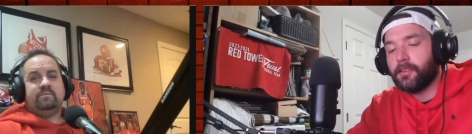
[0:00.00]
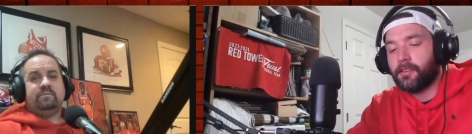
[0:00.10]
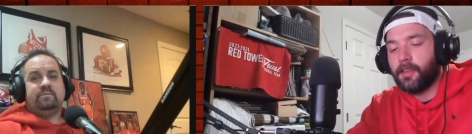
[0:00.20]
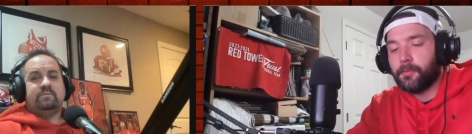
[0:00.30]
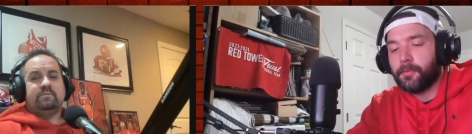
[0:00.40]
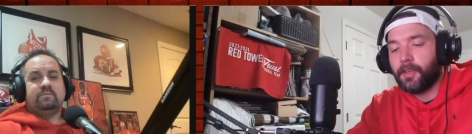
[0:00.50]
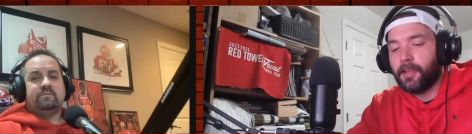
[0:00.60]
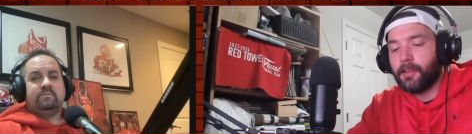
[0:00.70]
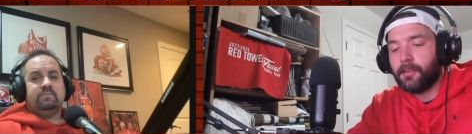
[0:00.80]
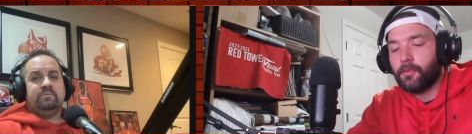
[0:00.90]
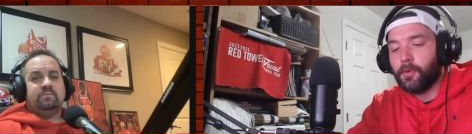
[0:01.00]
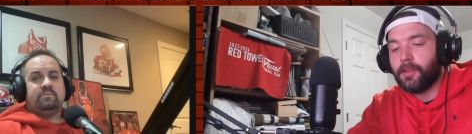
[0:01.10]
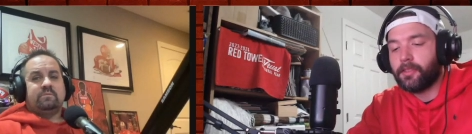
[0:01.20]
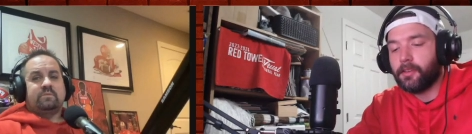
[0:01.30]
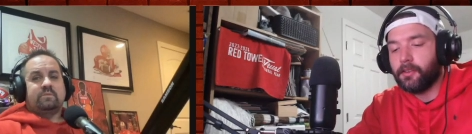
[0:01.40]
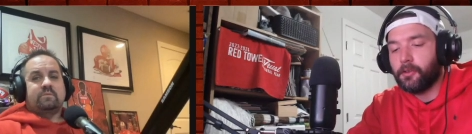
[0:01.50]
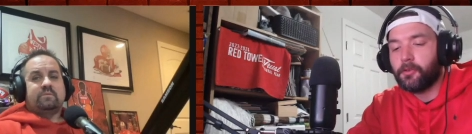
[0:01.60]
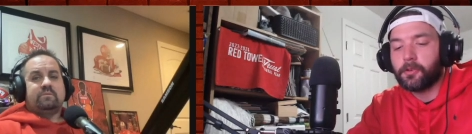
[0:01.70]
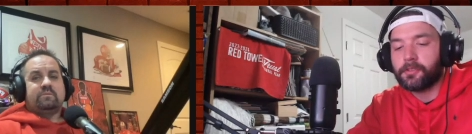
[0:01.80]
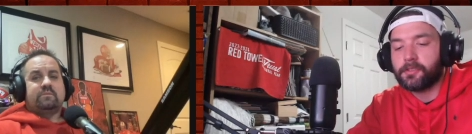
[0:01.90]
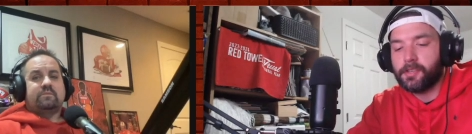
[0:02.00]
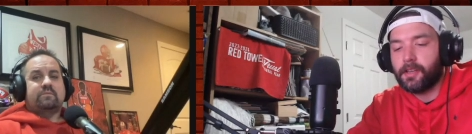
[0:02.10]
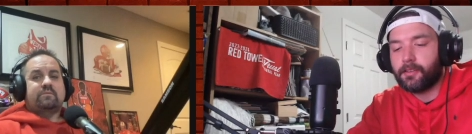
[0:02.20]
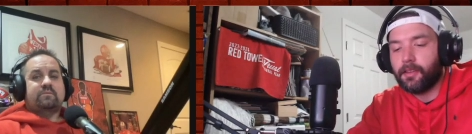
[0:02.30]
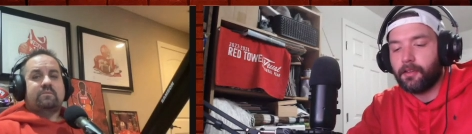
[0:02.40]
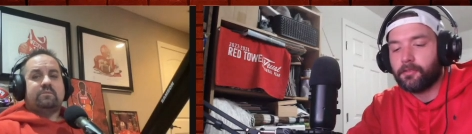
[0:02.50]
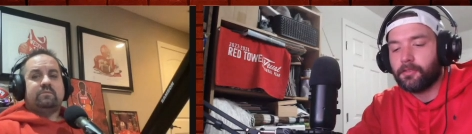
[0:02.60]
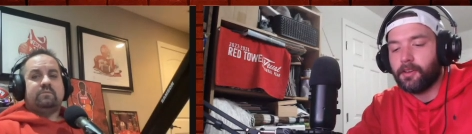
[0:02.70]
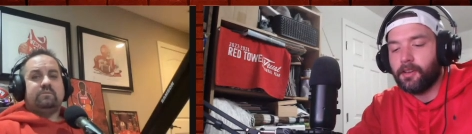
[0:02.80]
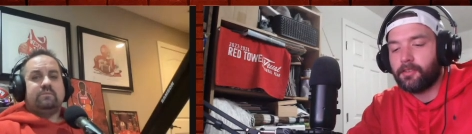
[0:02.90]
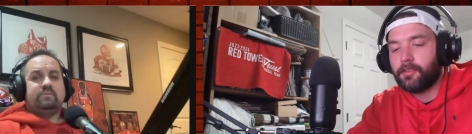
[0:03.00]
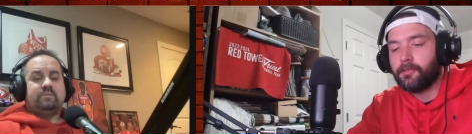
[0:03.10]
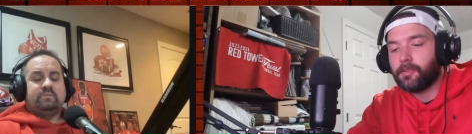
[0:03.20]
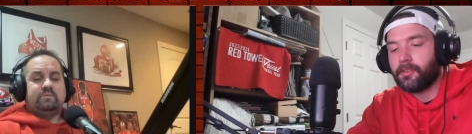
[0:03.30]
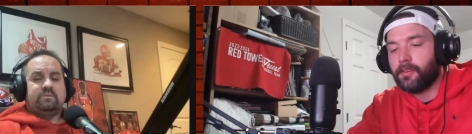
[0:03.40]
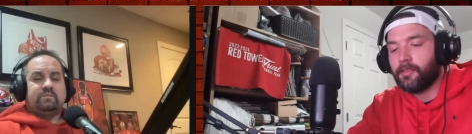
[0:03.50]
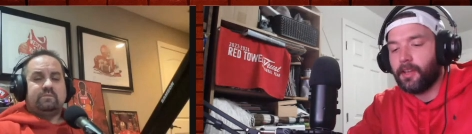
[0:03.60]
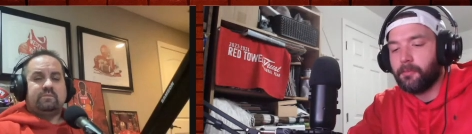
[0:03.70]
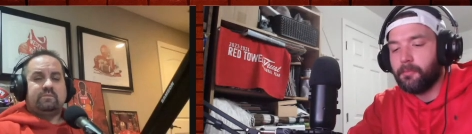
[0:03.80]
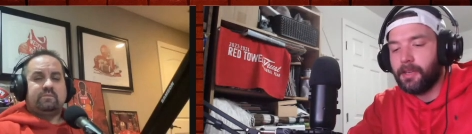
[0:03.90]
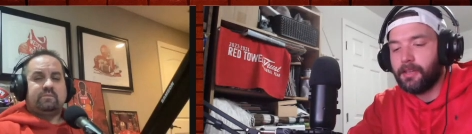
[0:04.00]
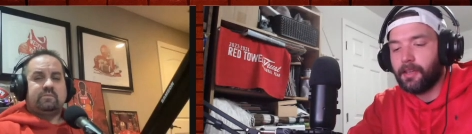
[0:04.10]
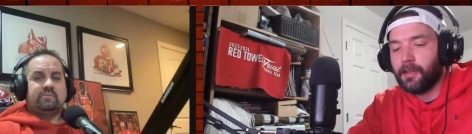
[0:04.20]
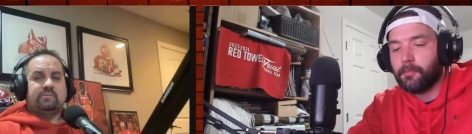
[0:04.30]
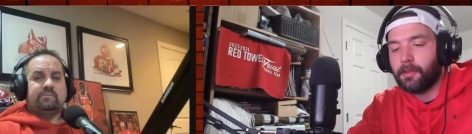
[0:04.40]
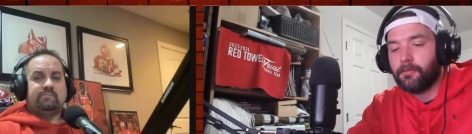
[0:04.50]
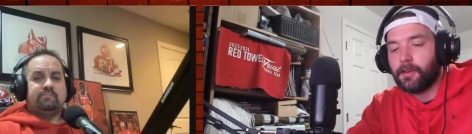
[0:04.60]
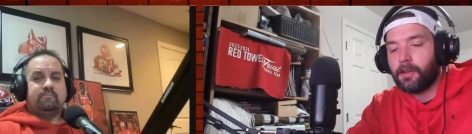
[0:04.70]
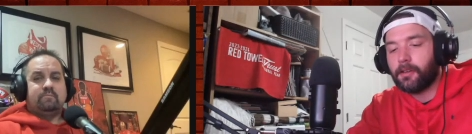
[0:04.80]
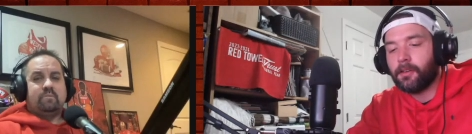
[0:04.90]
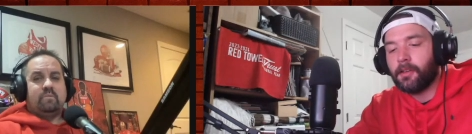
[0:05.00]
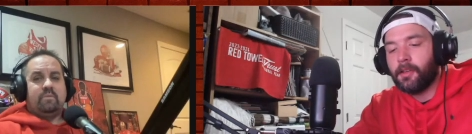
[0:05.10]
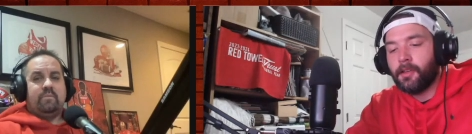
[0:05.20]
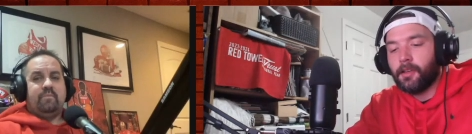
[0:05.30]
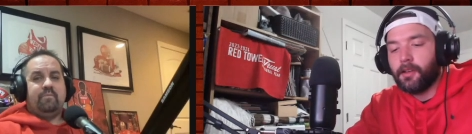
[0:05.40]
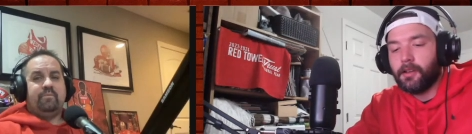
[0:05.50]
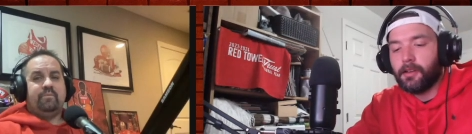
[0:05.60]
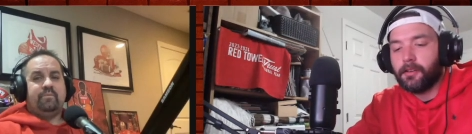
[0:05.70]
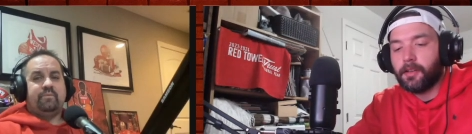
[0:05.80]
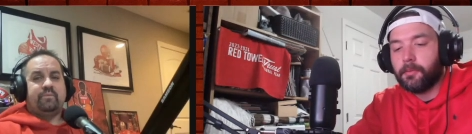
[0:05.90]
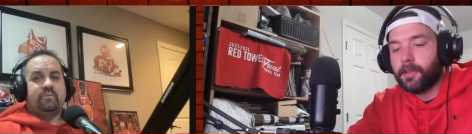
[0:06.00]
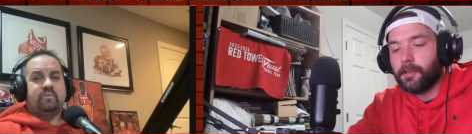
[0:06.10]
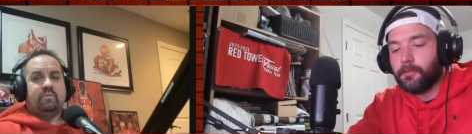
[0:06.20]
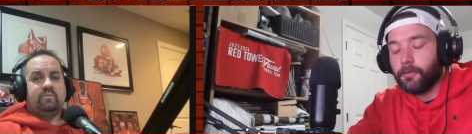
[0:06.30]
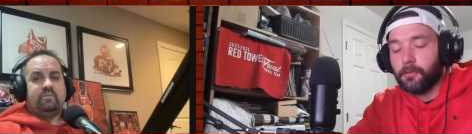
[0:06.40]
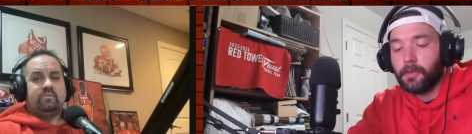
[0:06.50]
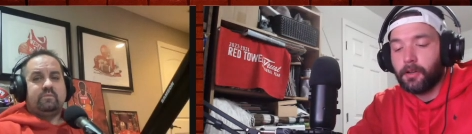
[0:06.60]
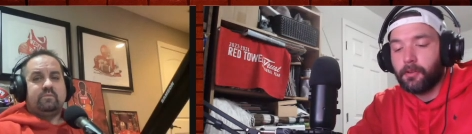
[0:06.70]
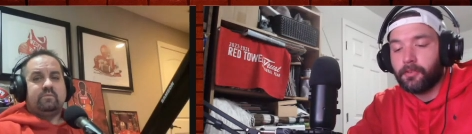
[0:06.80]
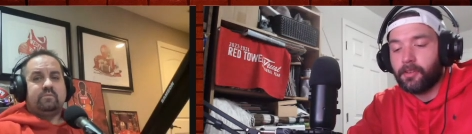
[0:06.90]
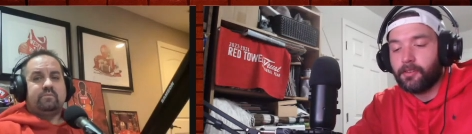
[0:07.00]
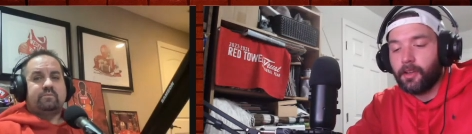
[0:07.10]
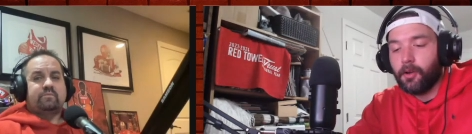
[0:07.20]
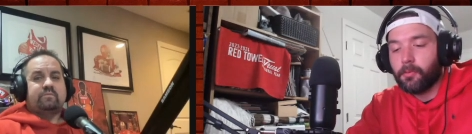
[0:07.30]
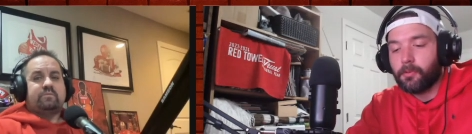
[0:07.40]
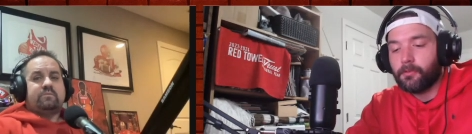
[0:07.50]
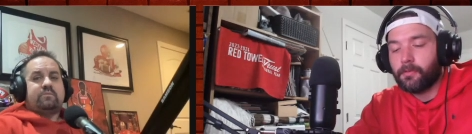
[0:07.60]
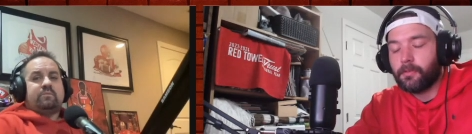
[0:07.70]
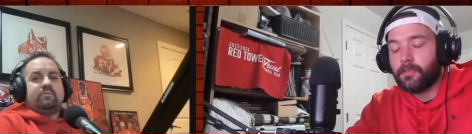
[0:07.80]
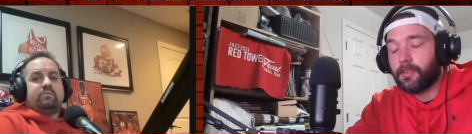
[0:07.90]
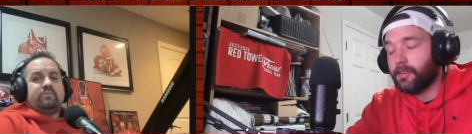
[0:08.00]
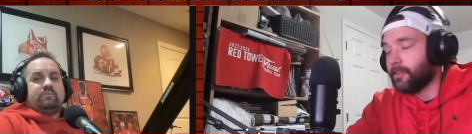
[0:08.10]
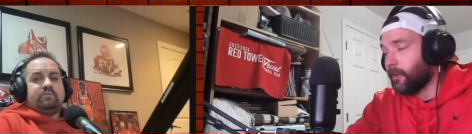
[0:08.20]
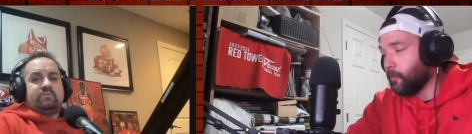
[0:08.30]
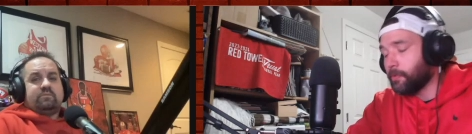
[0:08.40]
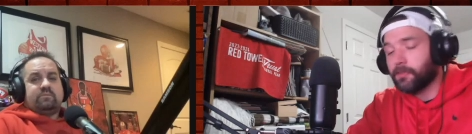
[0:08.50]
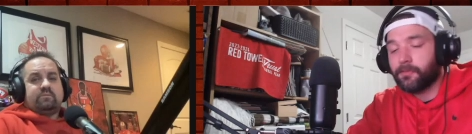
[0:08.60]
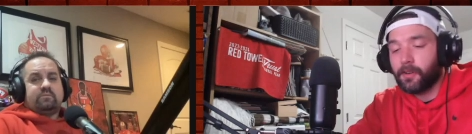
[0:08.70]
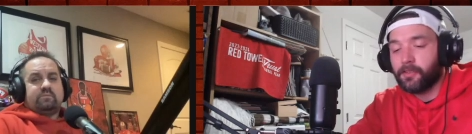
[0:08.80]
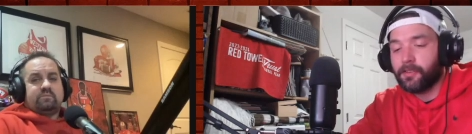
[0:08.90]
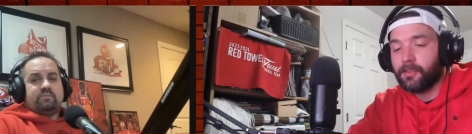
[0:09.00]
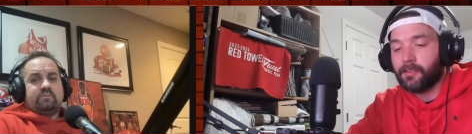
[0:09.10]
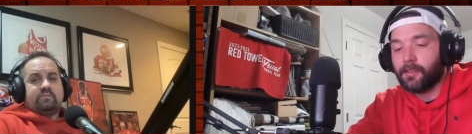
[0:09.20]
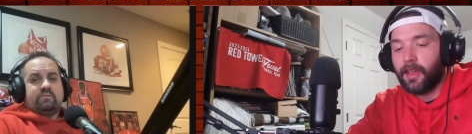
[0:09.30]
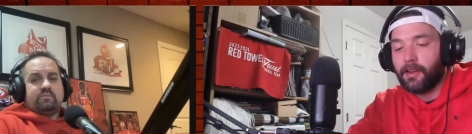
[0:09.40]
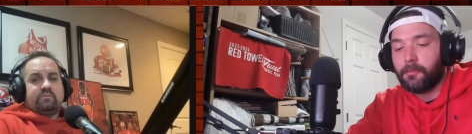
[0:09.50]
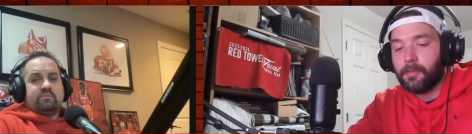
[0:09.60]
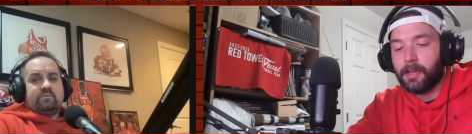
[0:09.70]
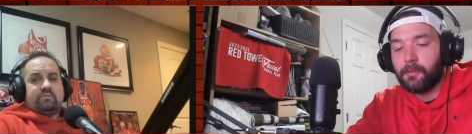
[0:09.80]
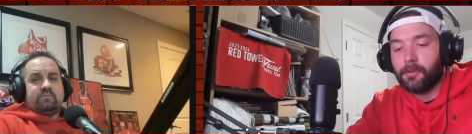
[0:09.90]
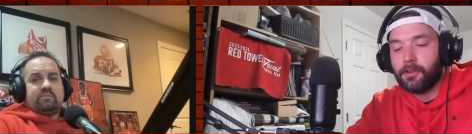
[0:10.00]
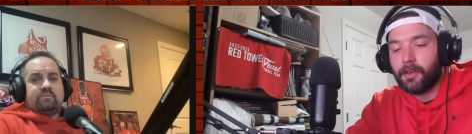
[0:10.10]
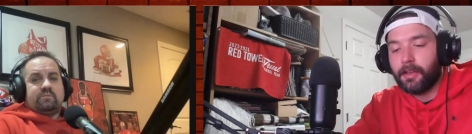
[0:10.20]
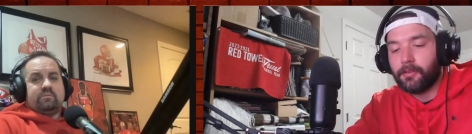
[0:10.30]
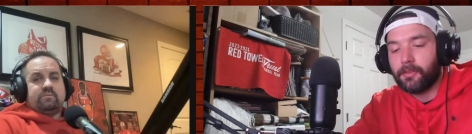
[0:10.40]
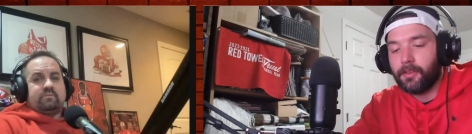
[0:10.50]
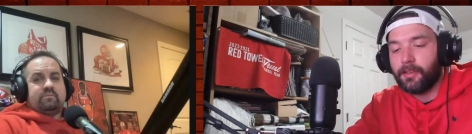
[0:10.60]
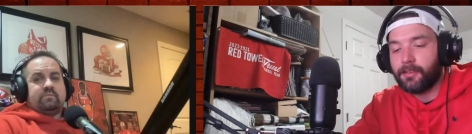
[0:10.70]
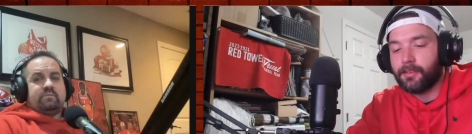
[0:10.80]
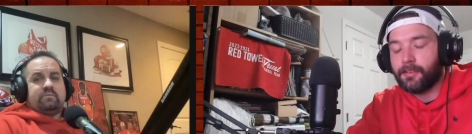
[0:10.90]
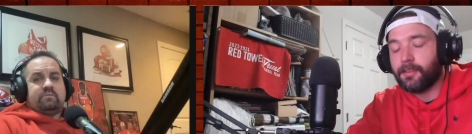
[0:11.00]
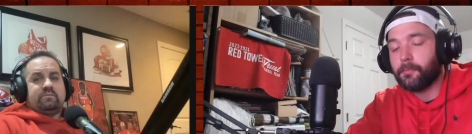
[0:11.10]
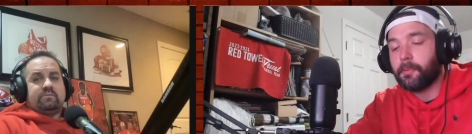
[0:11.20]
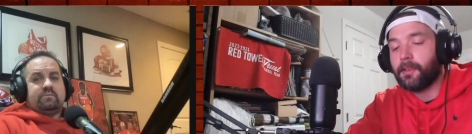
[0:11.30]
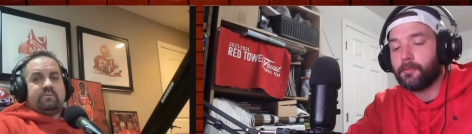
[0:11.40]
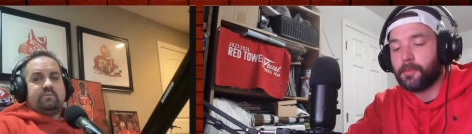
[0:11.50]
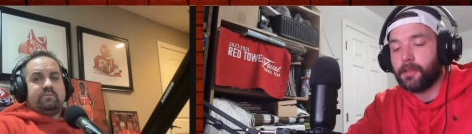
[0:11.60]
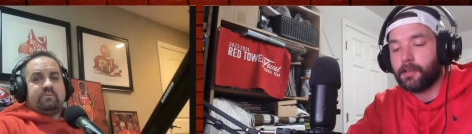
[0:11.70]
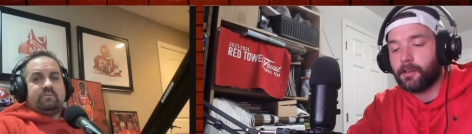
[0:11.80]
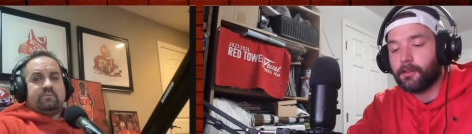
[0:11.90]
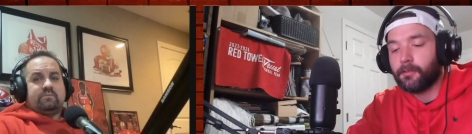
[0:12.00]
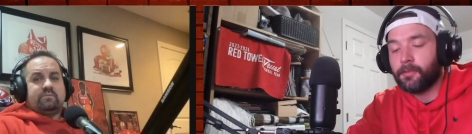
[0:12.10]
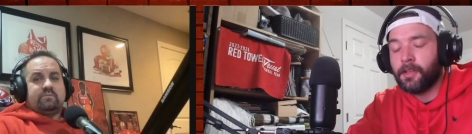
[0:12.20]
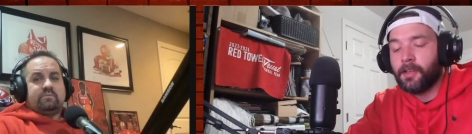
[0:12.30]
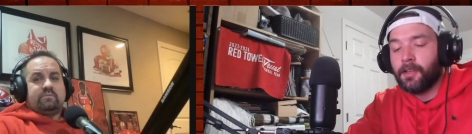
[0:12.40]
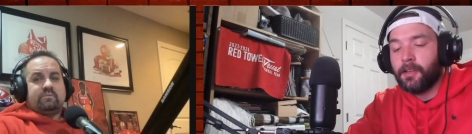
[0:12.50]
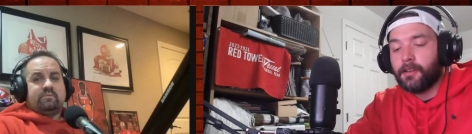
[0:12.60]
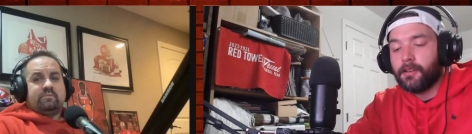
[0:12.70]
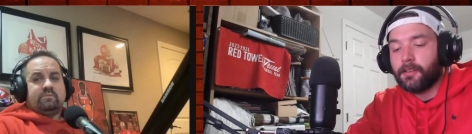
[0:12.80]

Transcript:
Speaker 1: Step signed with the New York Jets after initially receiving a minicamp invite uh, WKU football season opener, season opener versus Alabama announced as a 6 p.m. kickoff. Uh,